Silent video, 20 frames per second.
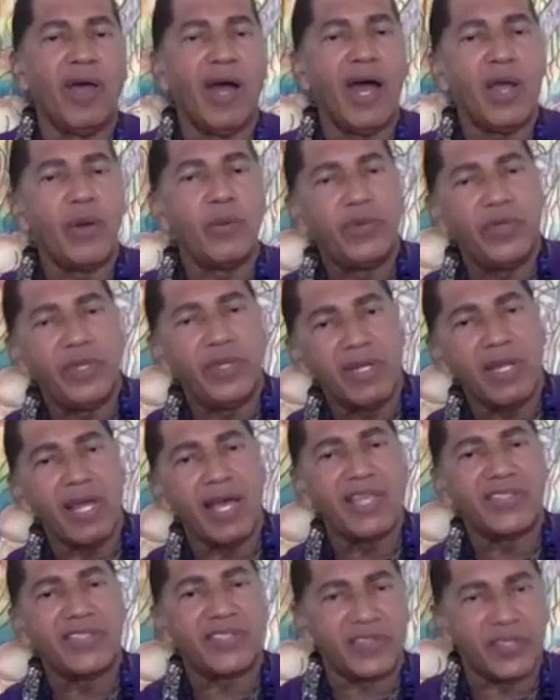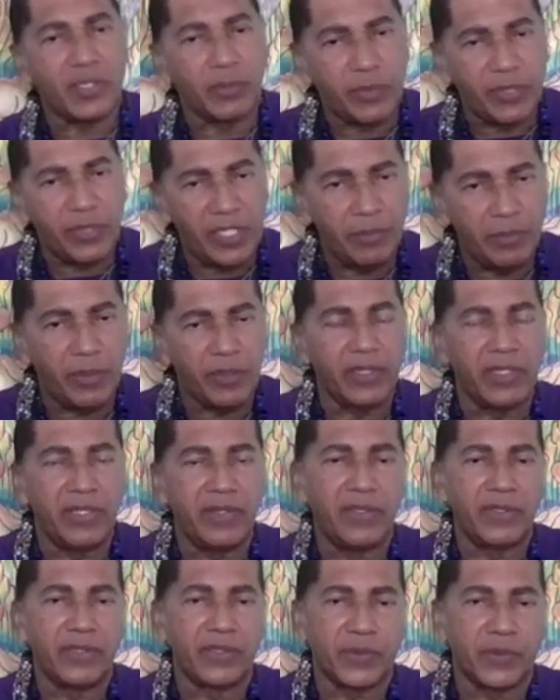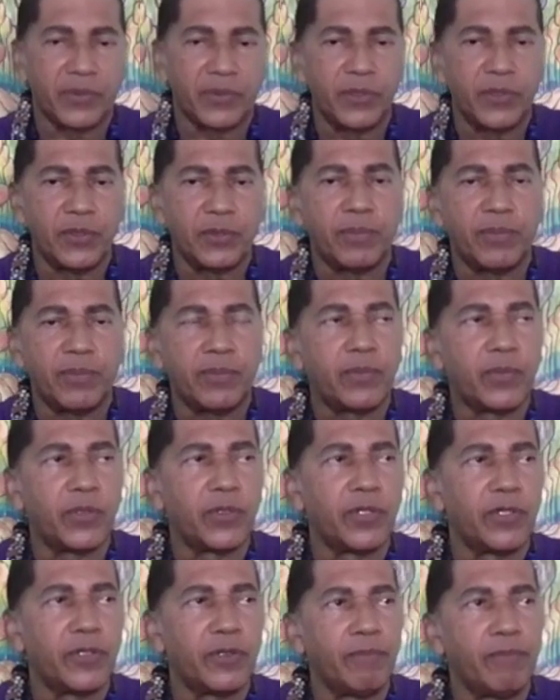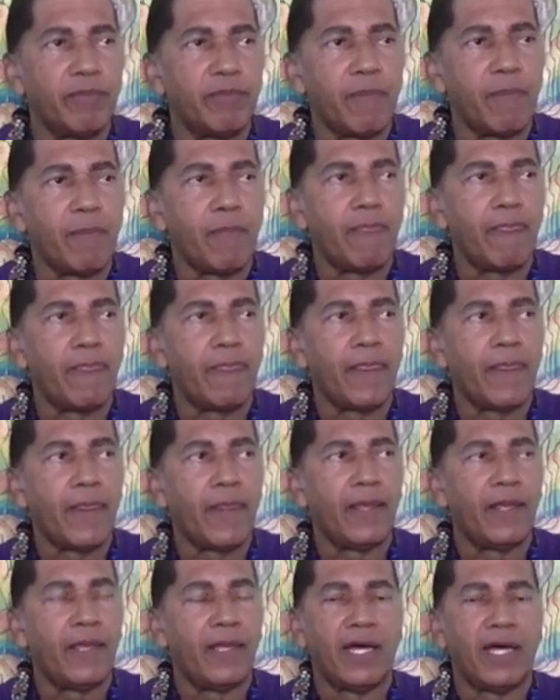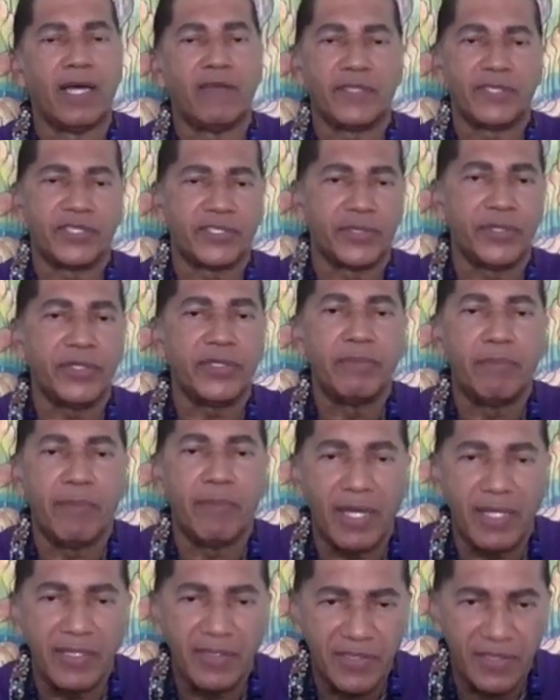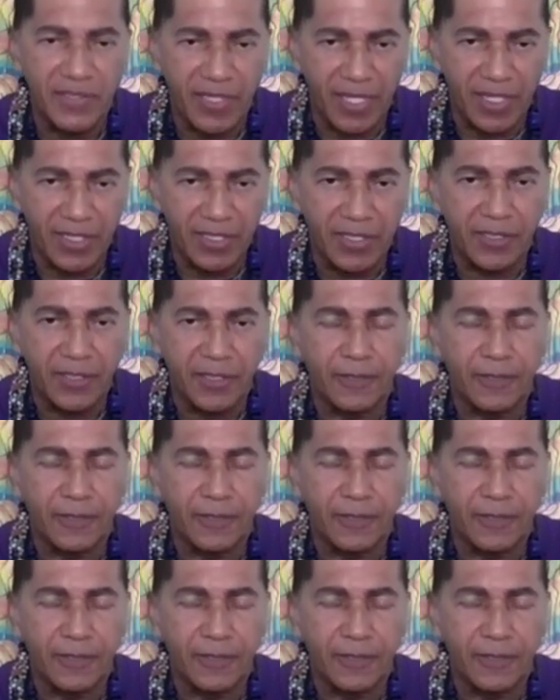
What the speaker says: I realized that the people in this group were of a certain mindset